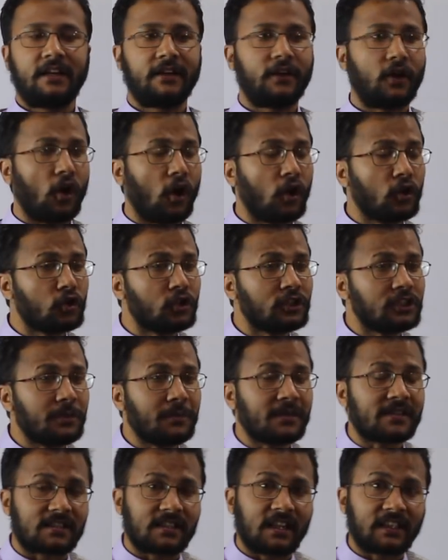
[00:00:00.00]
Now,
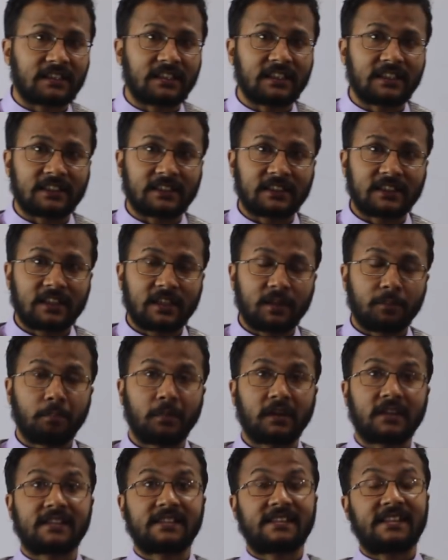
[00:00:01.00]
algorithm is nothing
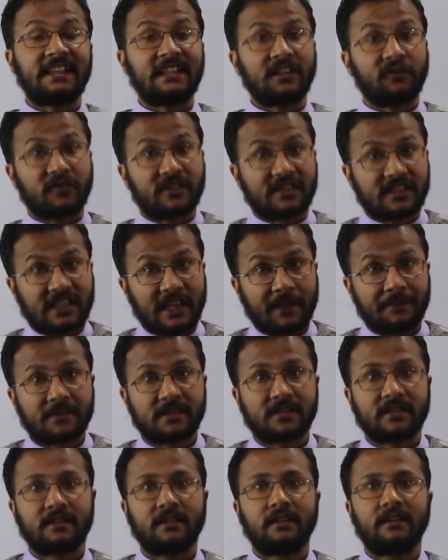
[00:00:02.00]
but a set of
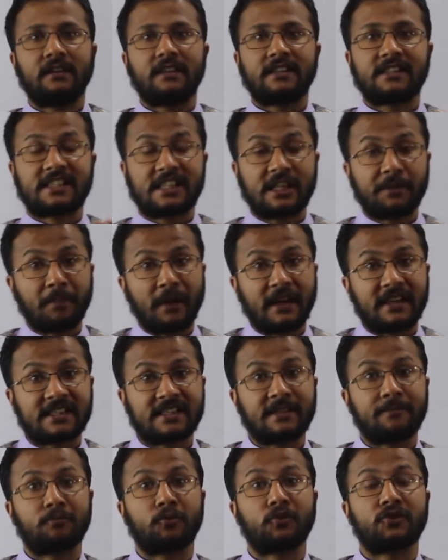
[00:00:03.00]
steps,
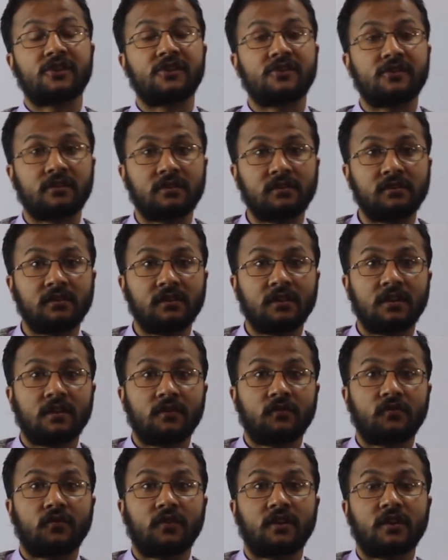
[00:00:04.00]
step-by-step
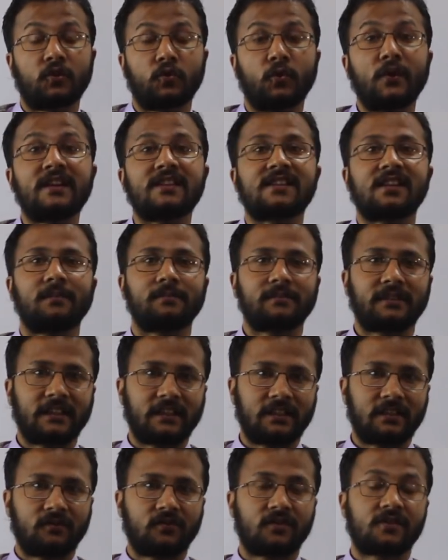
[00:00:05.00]
procedure for doing
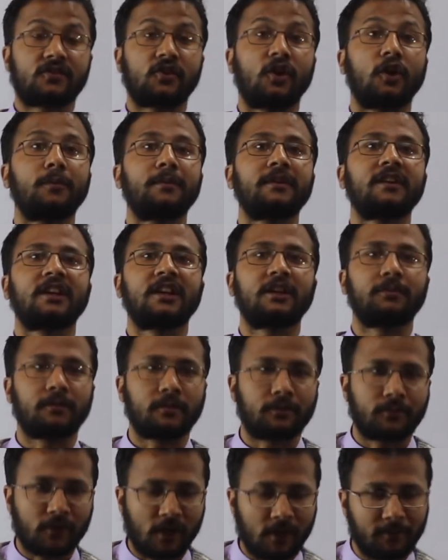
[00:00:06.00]
something, for solving a
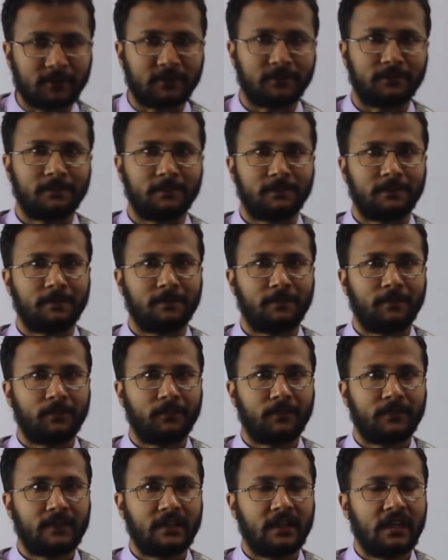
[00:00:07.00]
given problem.
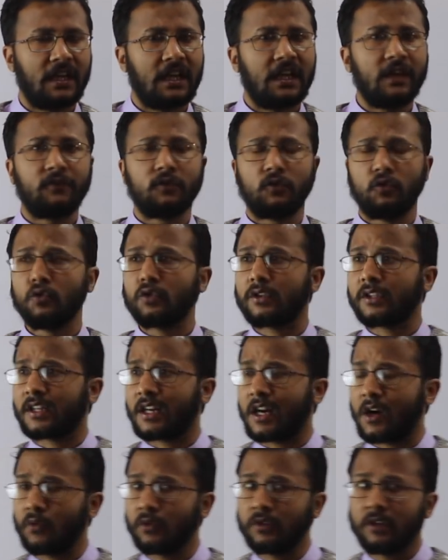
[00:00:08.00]
If you look
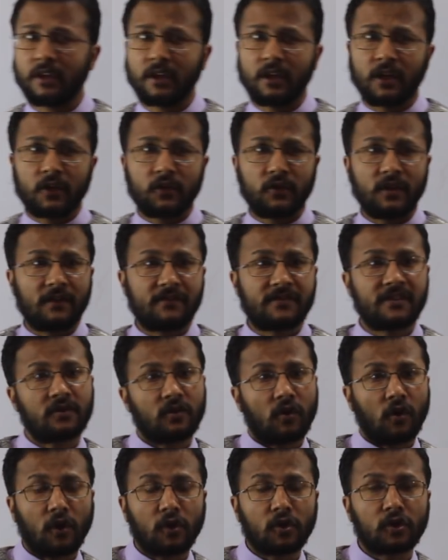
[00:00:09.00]
around, you have
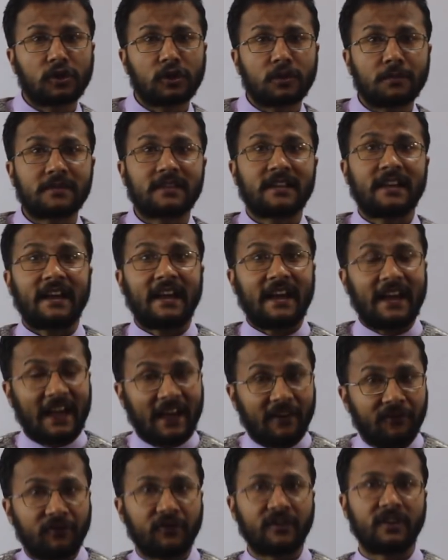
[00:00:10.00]
seen algorithms
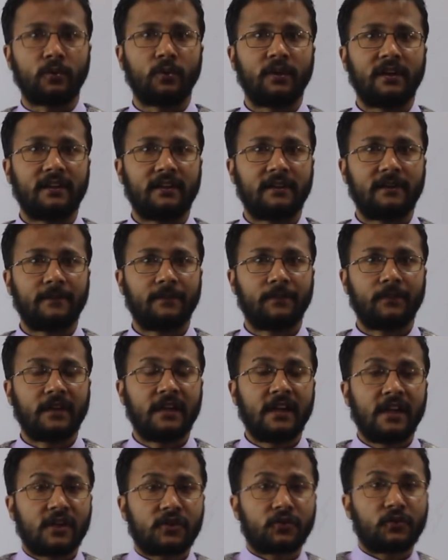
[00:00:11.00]
everywhere.
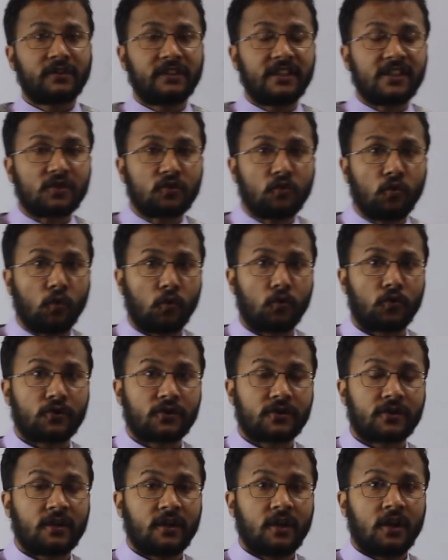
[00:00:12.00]
So in this
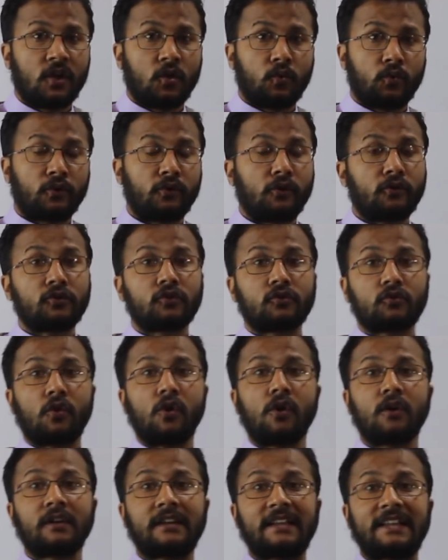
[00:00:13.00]
course, we're going to
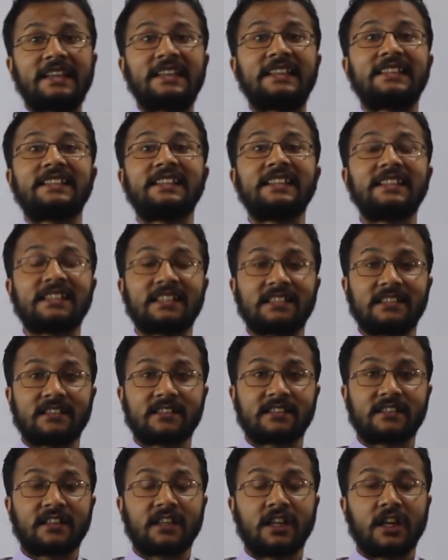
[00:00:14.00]
talk in
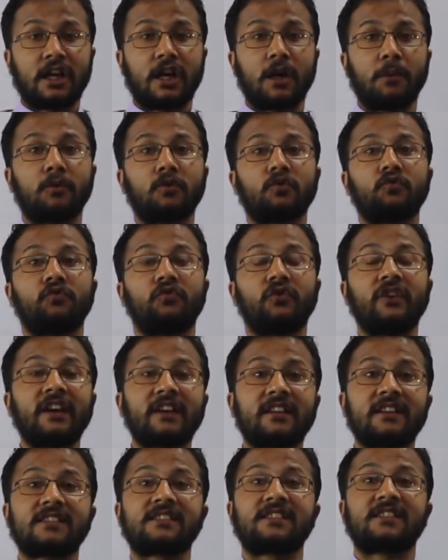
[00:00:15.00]
details about
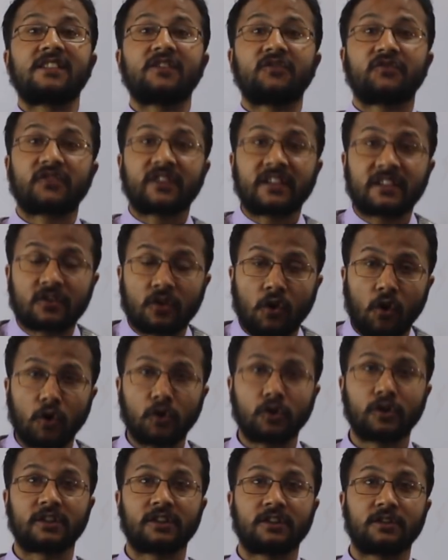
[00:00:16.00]
various different
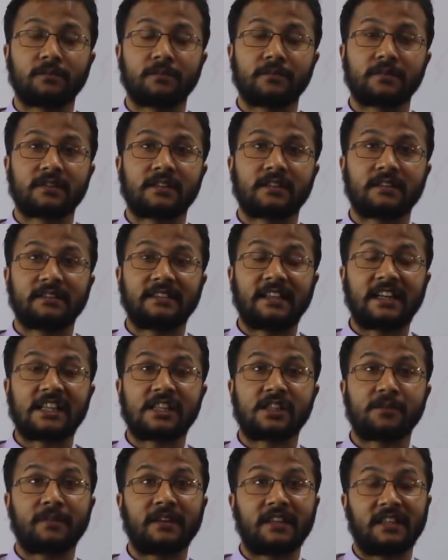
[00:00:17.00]
algorithms that
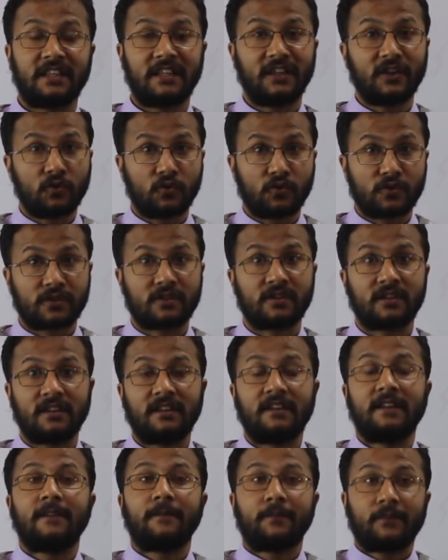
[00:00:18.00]
is being used
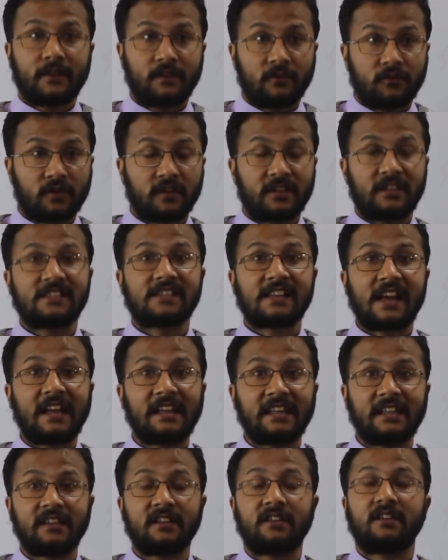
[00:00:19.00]
for
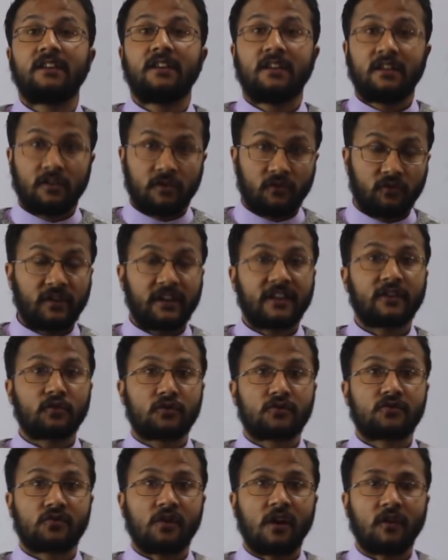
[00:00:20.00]
designing very
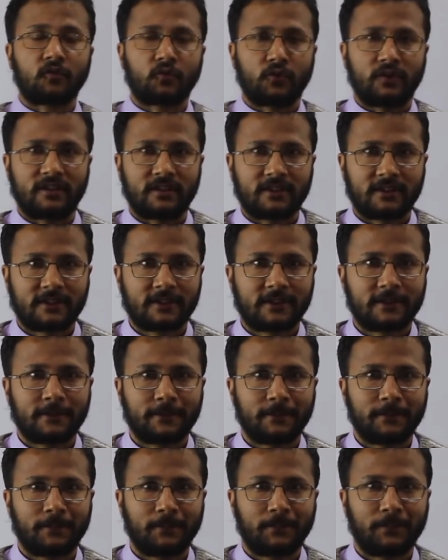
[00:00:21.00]
good
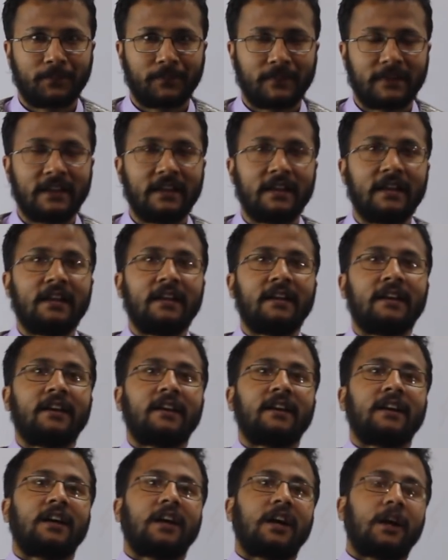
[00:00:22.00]
softwares.
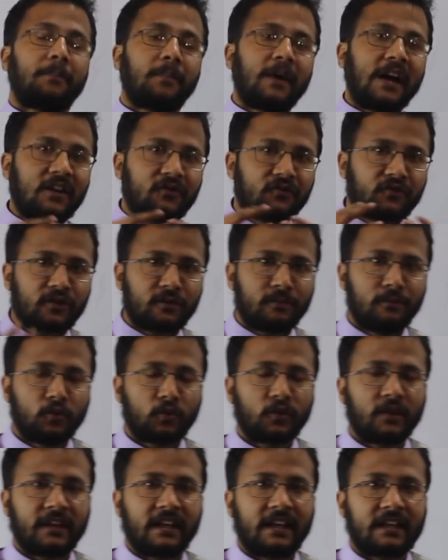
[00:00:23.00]
Apart from
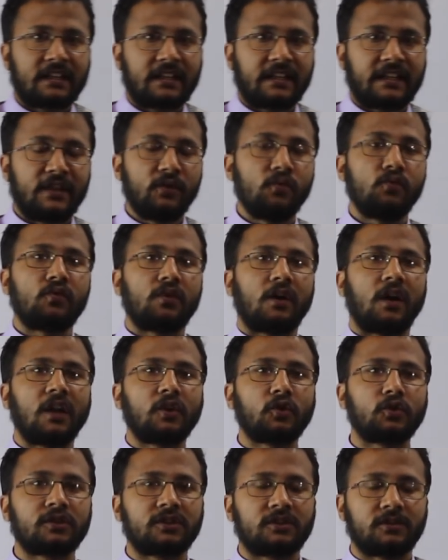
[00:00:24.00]
looking at new
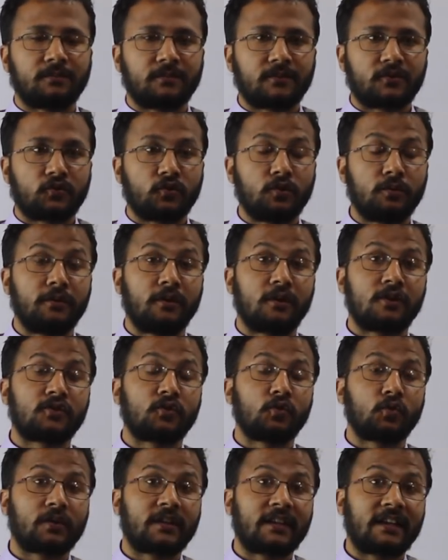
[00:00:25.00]
algorithms, we'll be
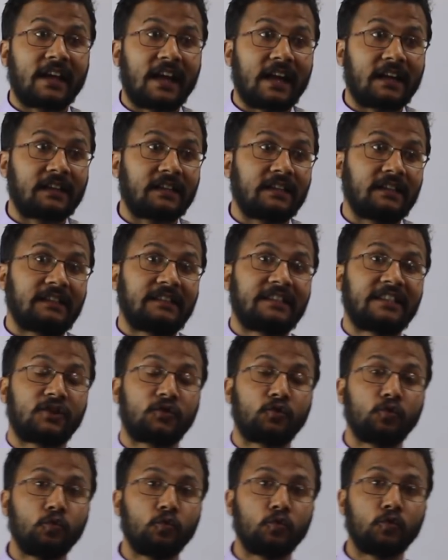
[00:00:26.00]
also looking at the
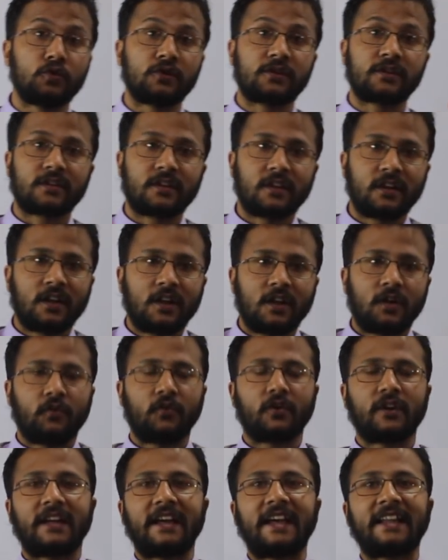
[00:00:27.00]
tools
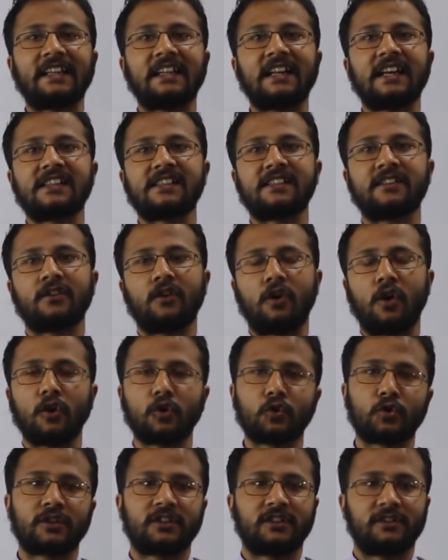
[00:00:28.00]
for analyzing
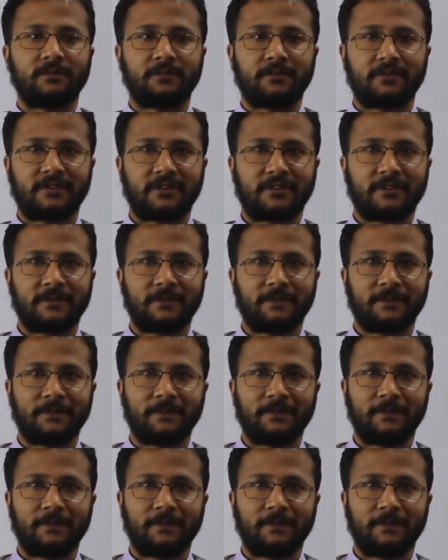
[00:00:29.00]
algorithms.